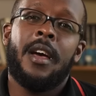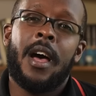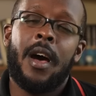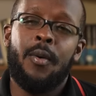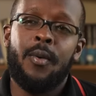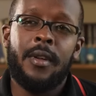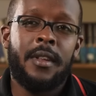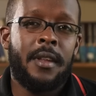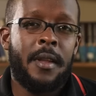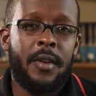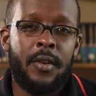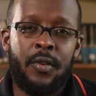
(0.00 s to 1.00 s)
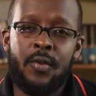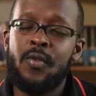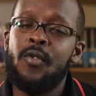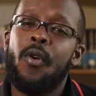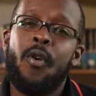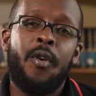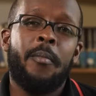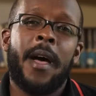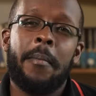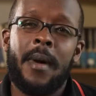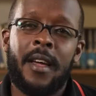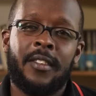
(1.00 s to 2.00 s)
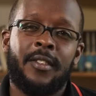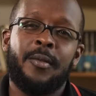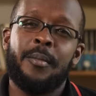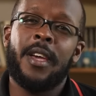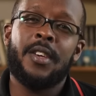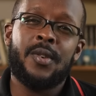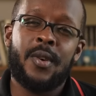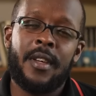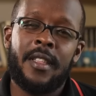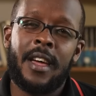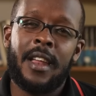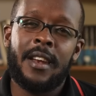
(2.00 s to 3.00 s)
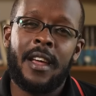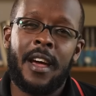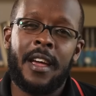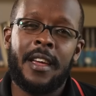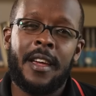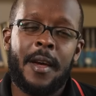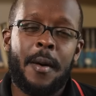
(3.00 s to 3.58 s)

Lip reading: I will do all my best to make sure that I